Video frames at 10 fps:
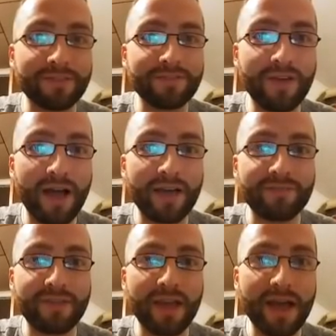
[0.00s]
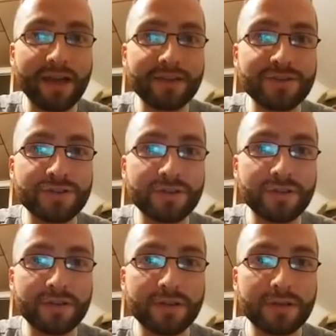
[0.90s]
5 cash,
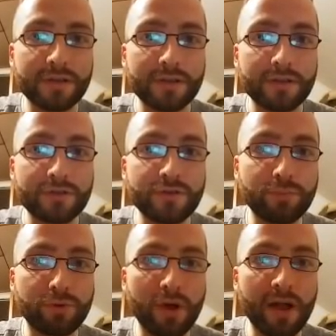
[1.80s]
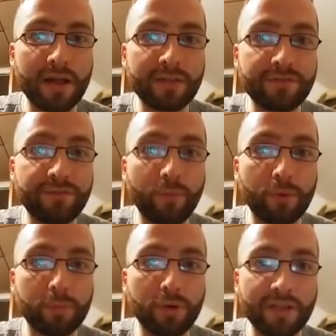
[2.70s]
2 bronze, 4
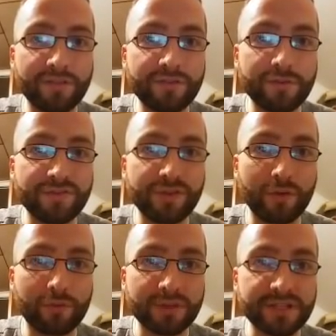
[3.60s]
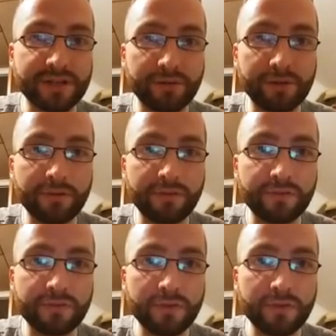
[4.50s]
bronze, 2 silver materials,